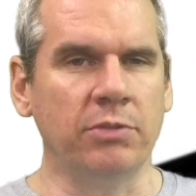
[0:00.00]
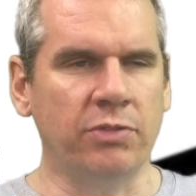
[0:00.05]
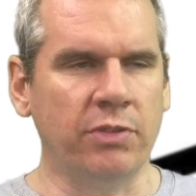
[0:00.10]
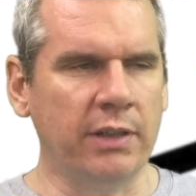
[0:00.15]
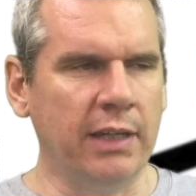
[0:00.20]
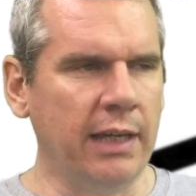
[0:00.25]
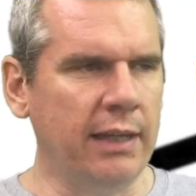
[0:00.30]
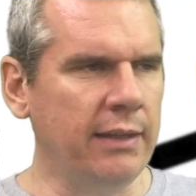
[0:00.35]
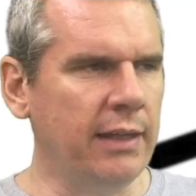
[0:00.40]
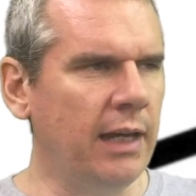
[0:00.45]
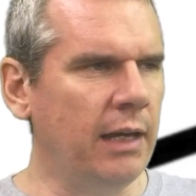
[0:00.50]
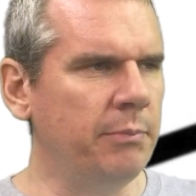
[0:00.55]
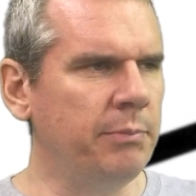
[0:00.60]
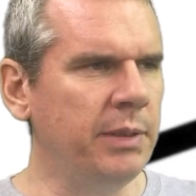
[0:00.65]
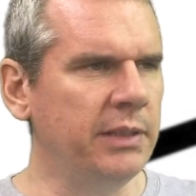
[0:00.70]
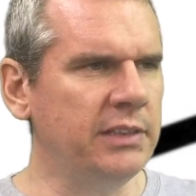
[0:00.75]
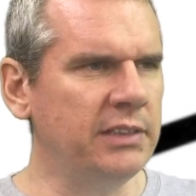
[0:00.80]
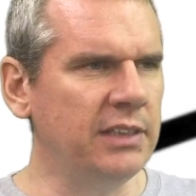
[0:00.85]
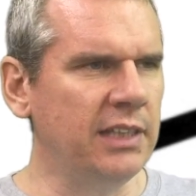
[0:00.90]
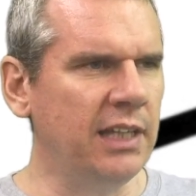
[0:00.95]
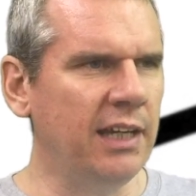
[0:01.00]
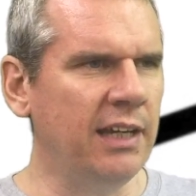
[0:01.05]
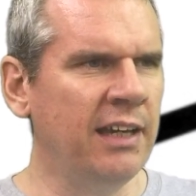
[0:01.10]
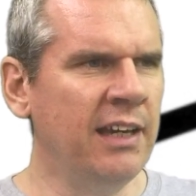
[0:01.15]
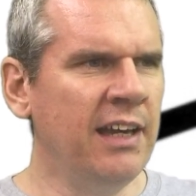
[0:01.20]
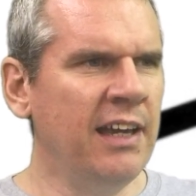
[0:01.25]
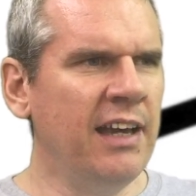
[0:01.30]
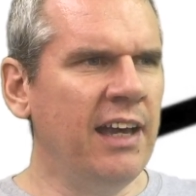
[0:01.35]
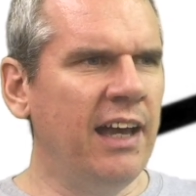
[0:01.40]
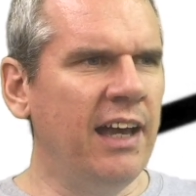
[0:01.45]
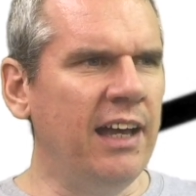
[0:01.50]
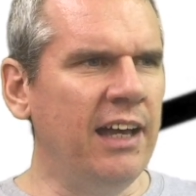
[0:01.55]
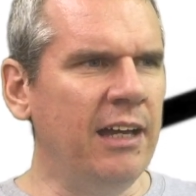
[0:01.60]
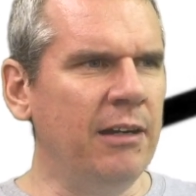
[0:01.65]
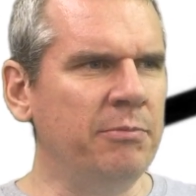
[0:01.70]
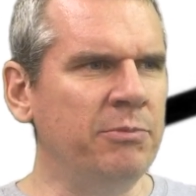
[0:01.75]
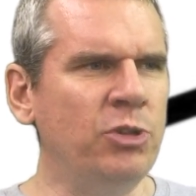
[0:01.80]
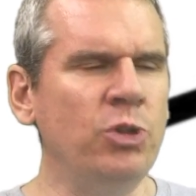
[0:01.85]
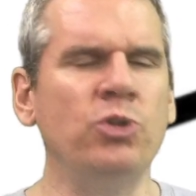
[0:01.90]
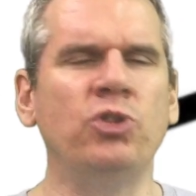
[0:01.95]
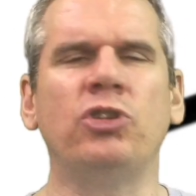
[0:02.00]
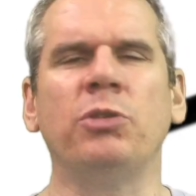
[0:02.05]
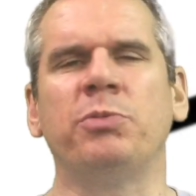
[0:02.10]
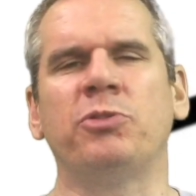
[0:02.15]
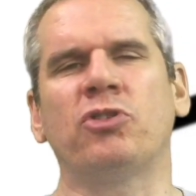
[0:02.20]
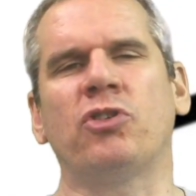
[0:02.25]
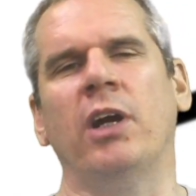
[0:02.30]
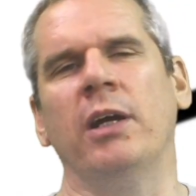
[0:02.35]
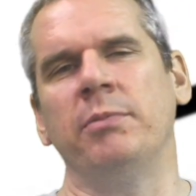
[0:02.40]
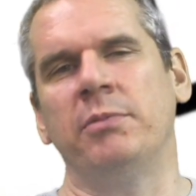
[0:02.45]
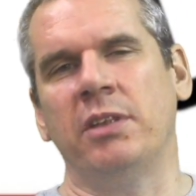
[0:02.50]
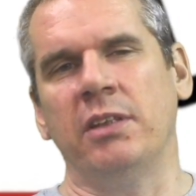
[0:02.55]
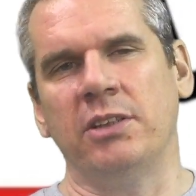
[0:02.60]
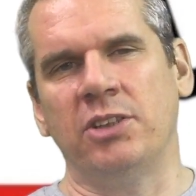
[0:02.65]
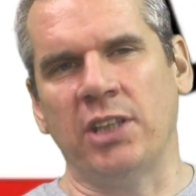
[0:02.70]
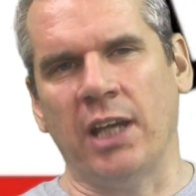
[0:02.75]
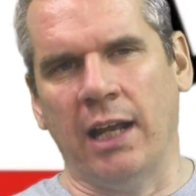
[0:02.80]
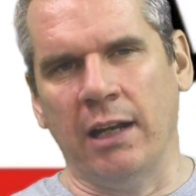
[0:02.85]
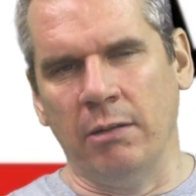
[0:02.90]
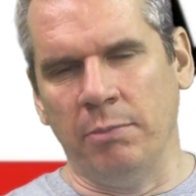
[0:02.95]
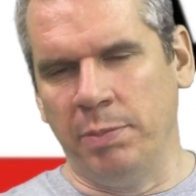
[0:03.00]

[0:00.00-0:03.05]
forget that. But do subscribe to the channel,